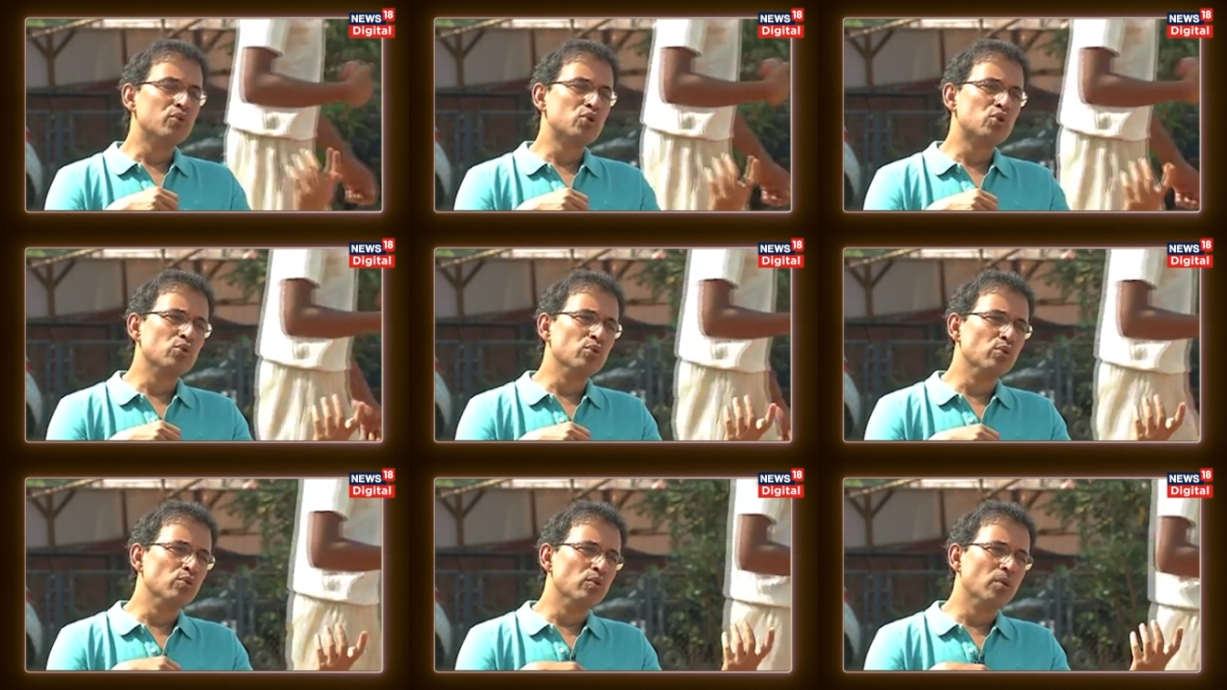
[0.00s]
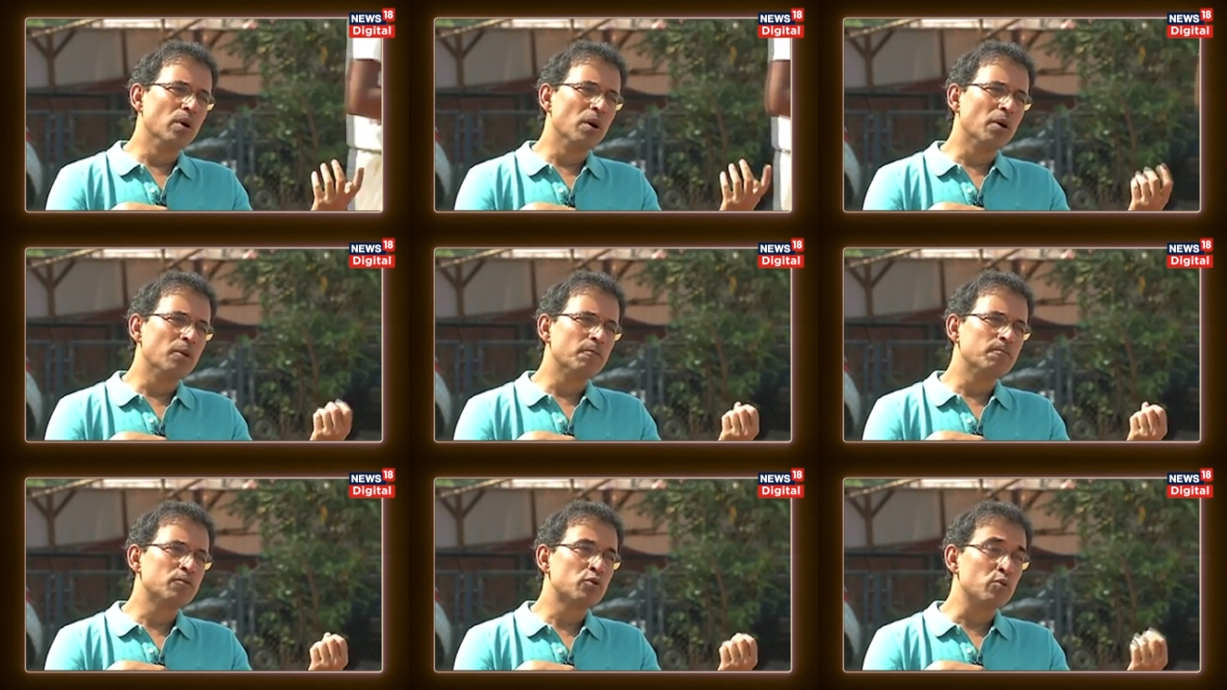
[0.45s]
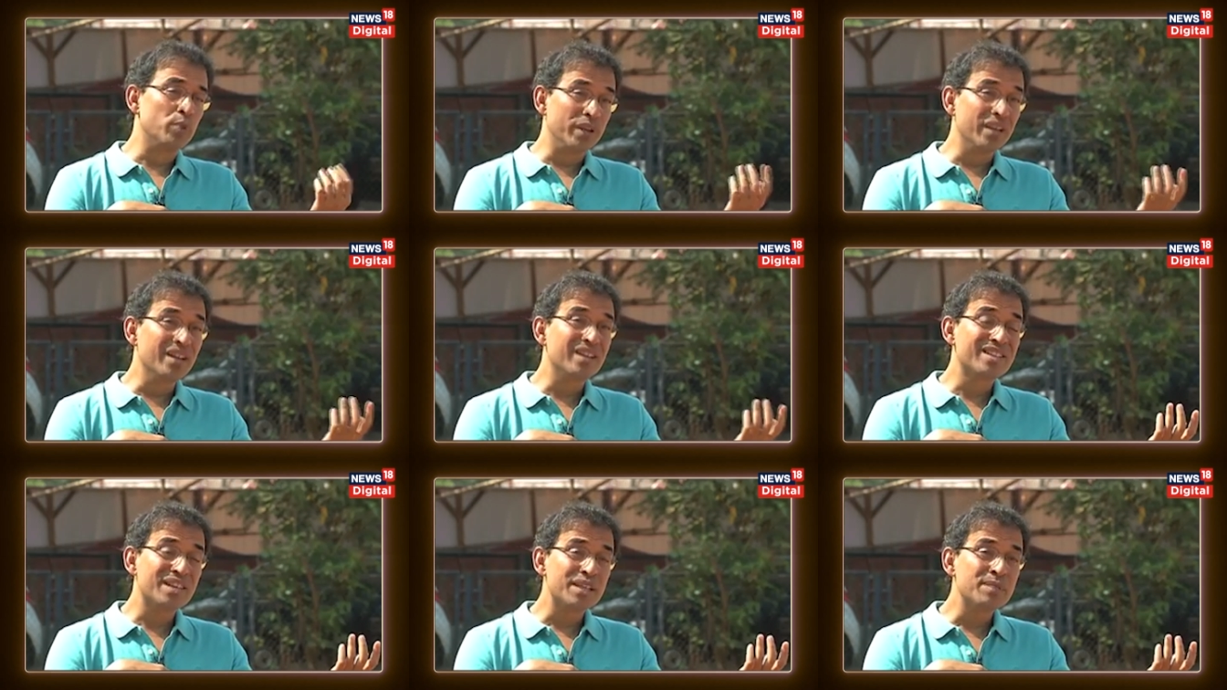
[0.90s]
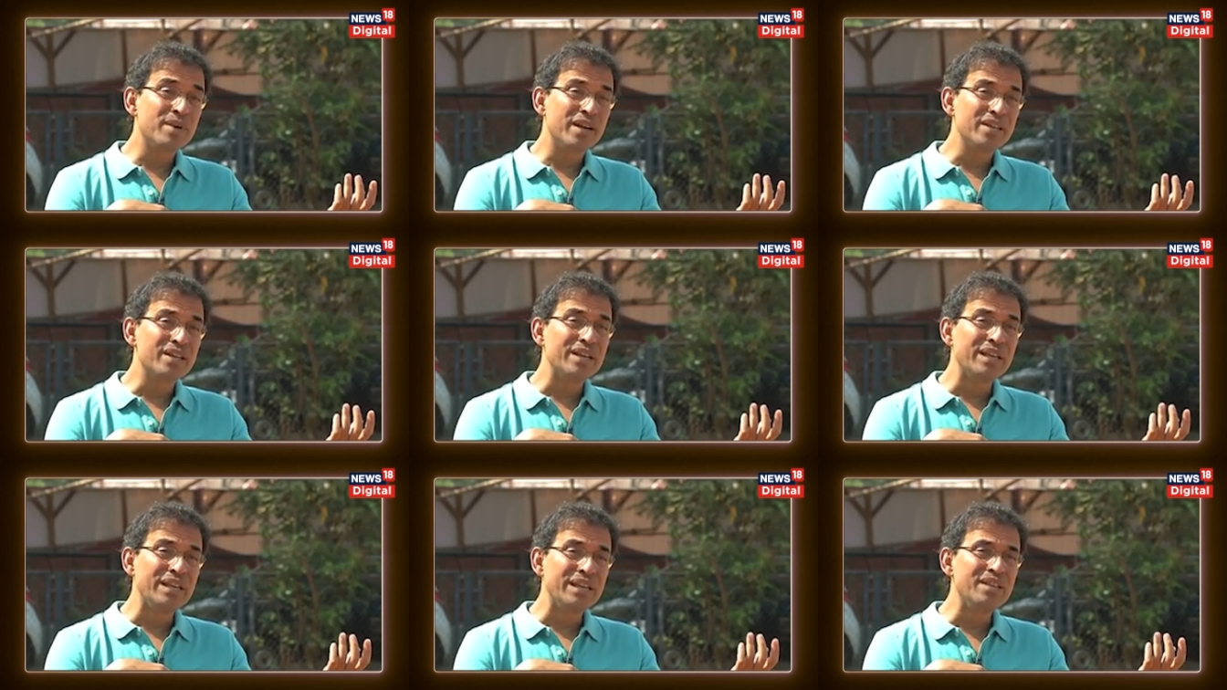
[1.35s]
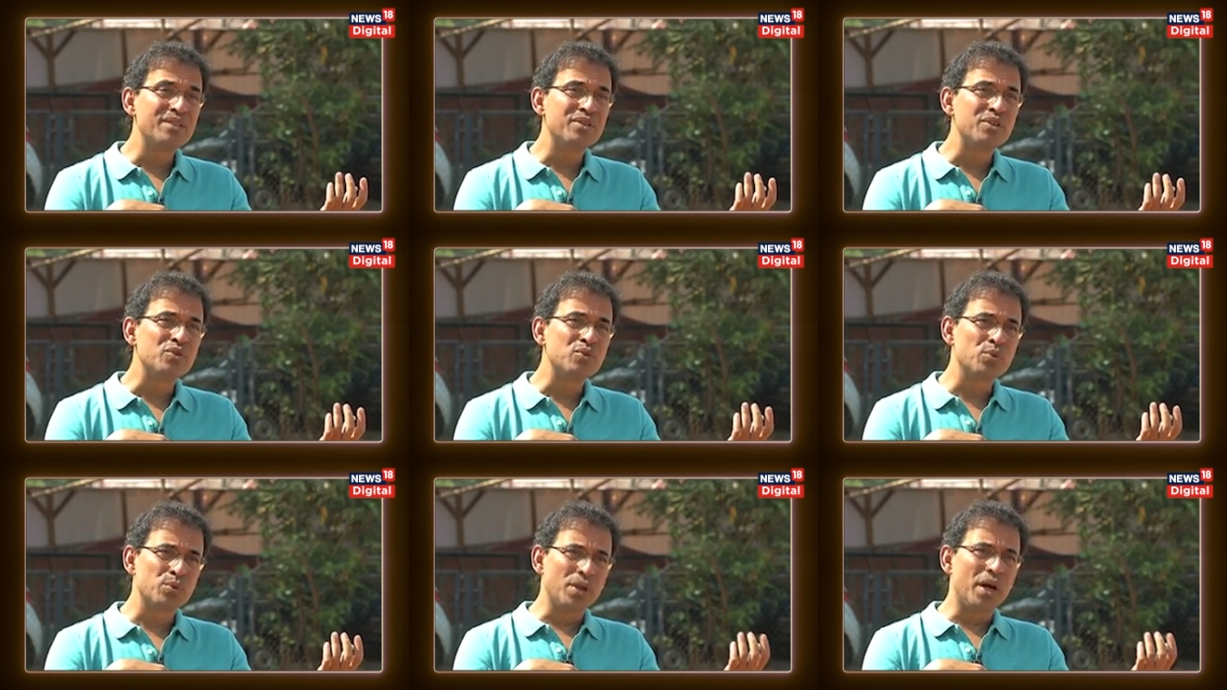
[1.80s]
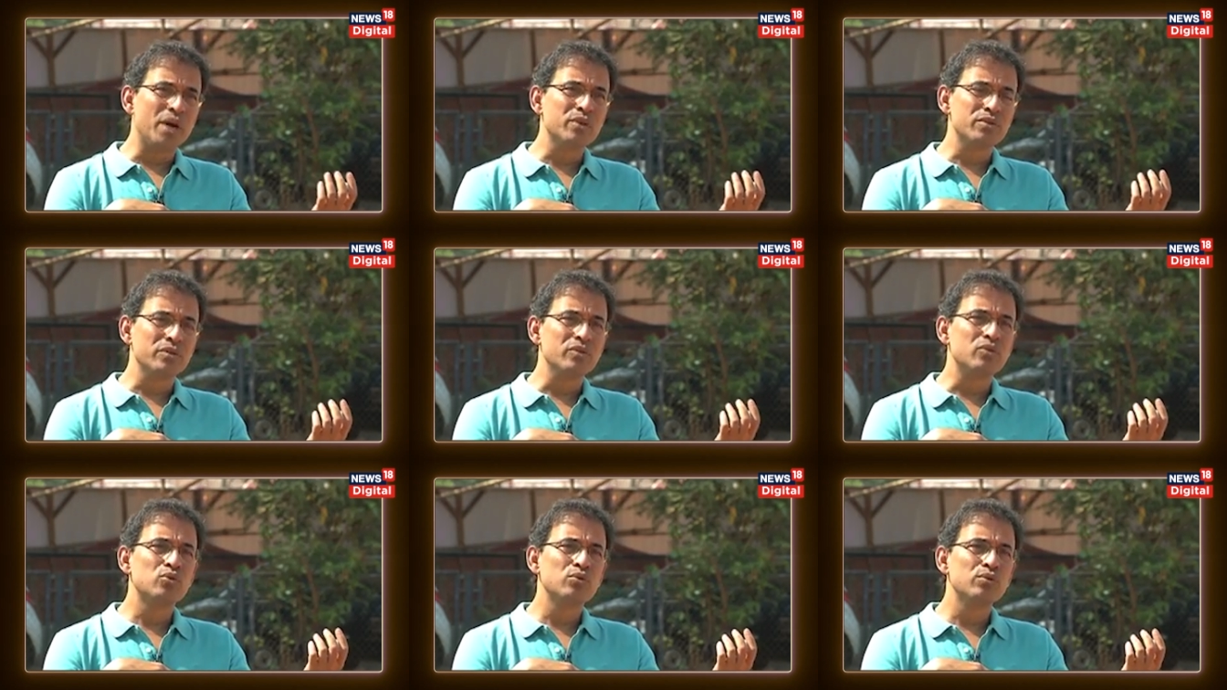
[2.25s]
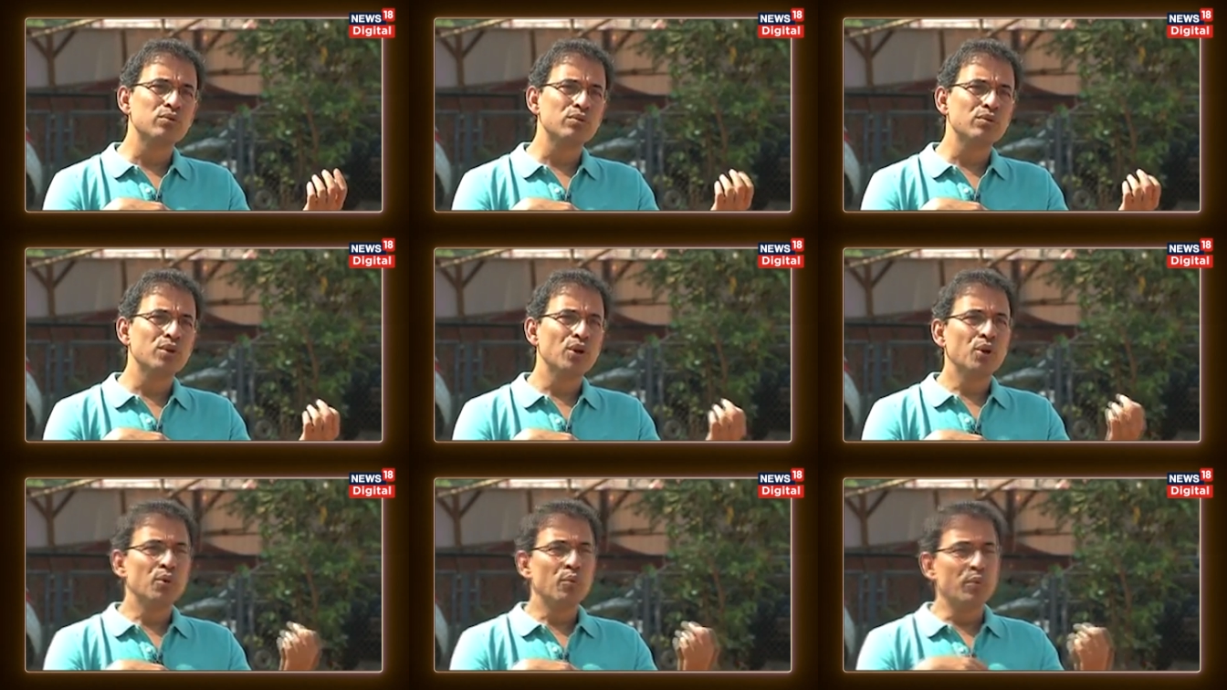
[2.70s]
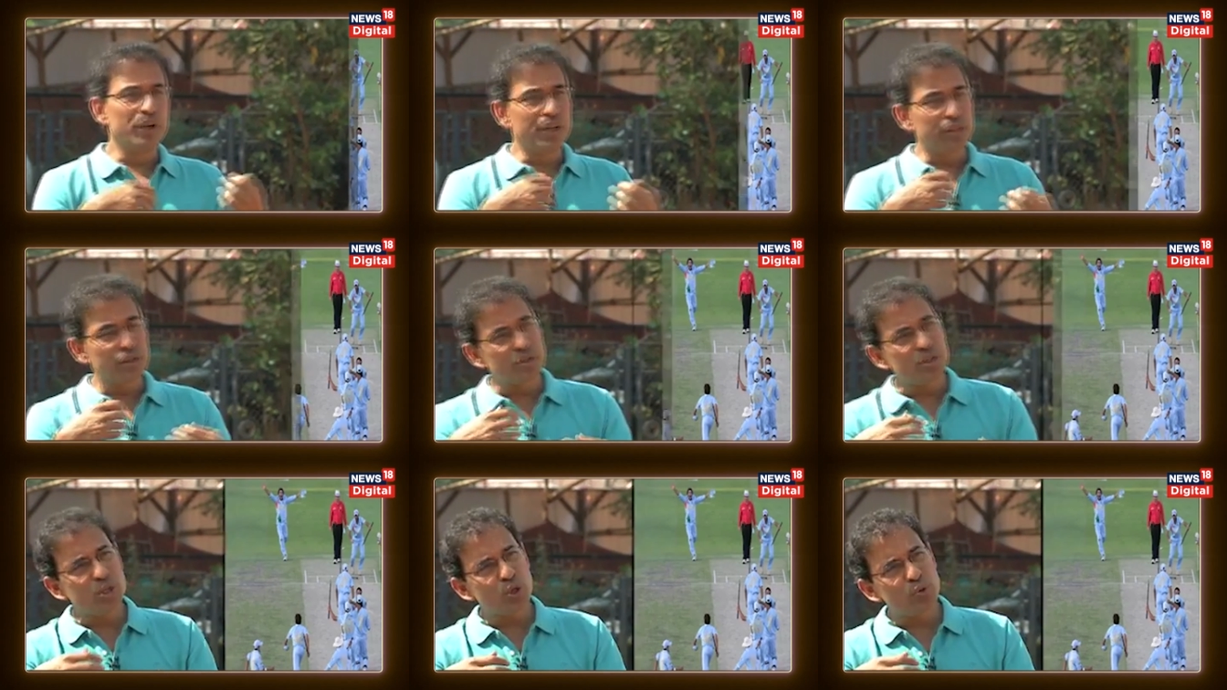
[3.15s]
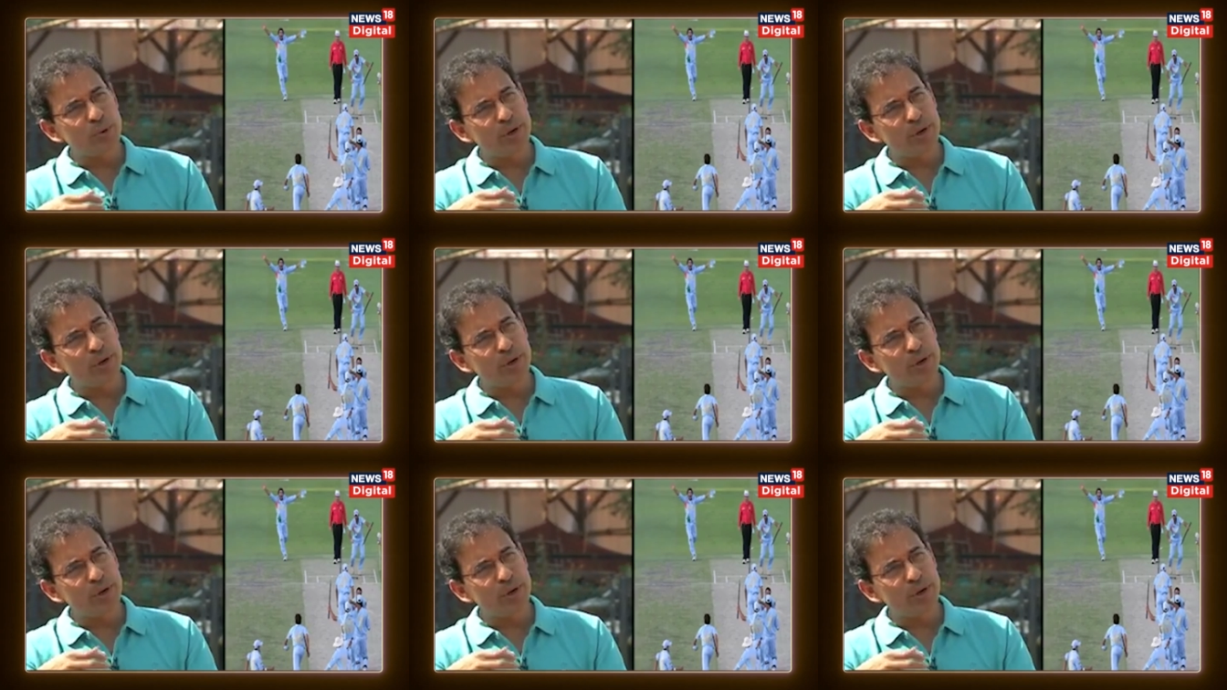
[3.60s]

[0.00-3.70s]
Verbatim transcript: to winning a Test match at Leeds in 2002, winning the